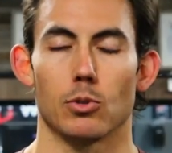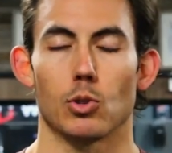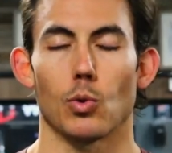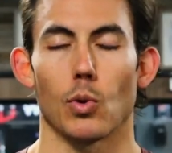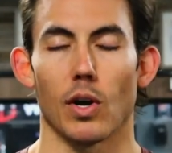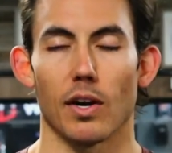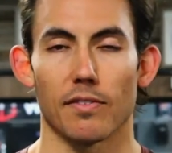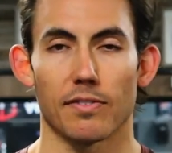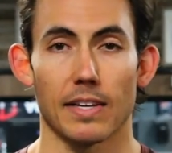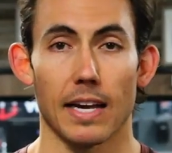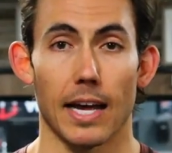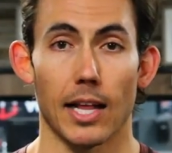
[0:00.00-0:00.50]

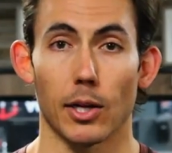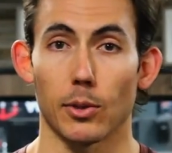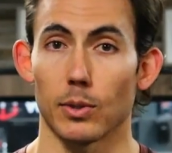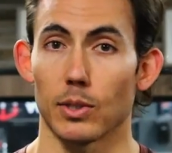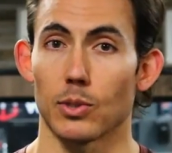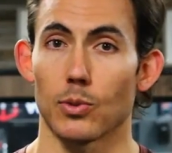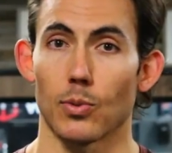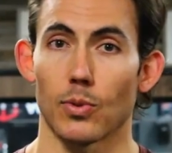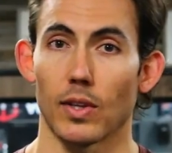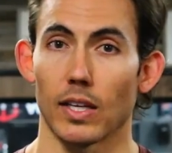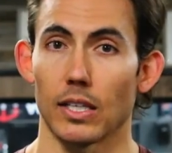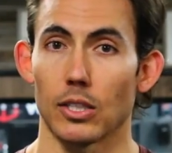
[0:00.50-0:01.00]
12
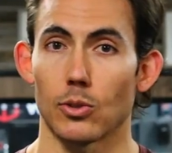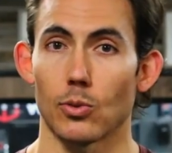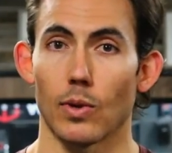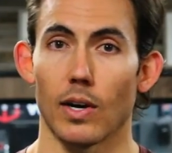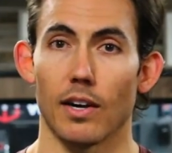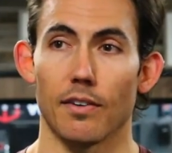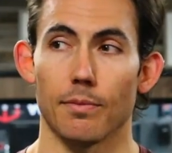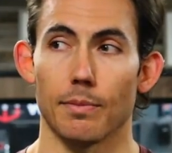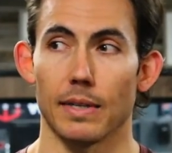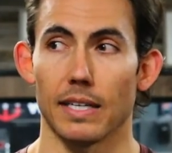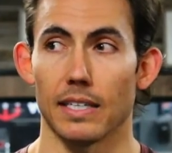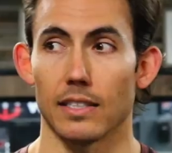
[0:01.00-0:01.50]
calories within
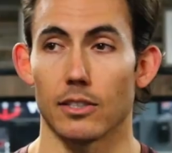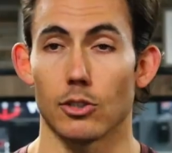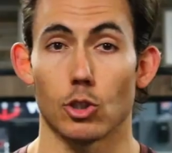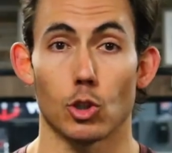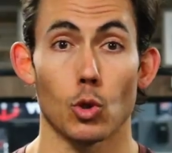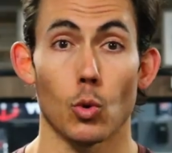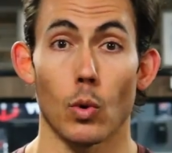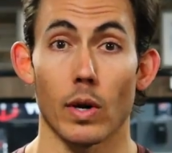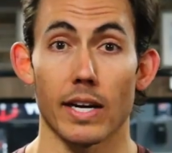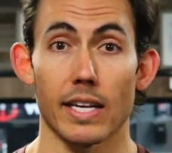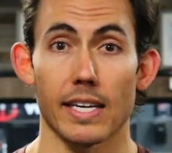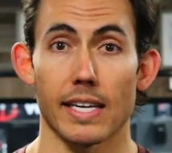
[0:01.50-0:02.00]
12 minutes,
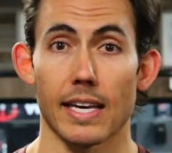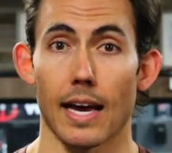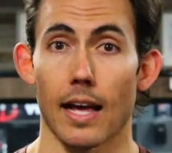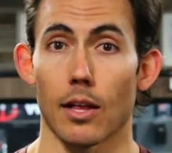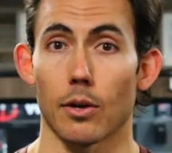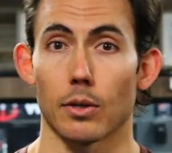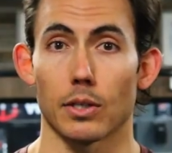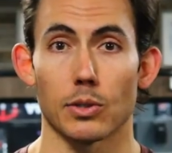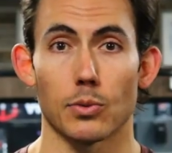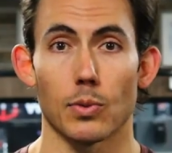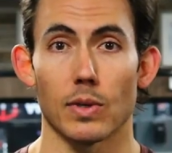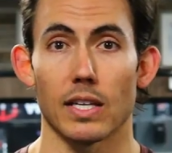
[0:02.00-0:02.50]
20
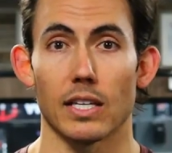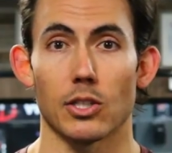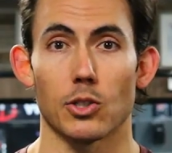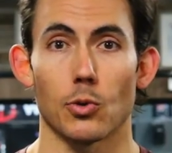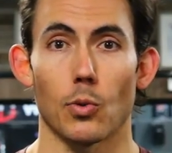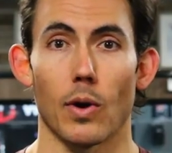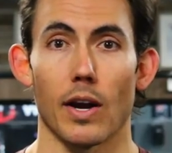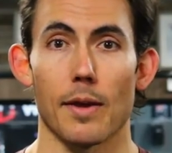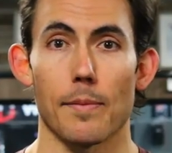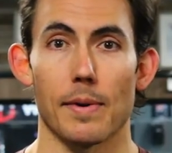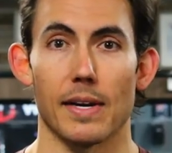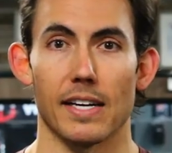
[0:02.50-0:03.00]
calories within
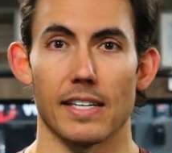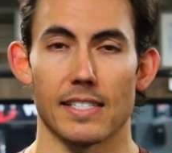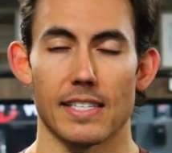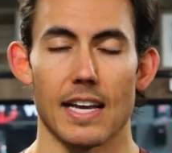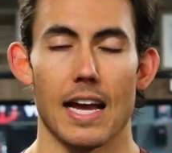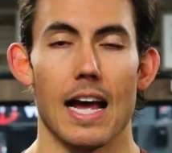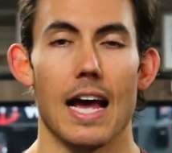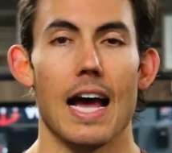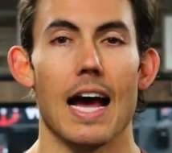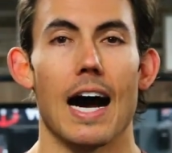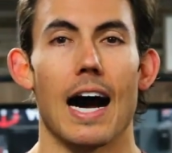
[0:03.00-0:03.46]
20 minutes.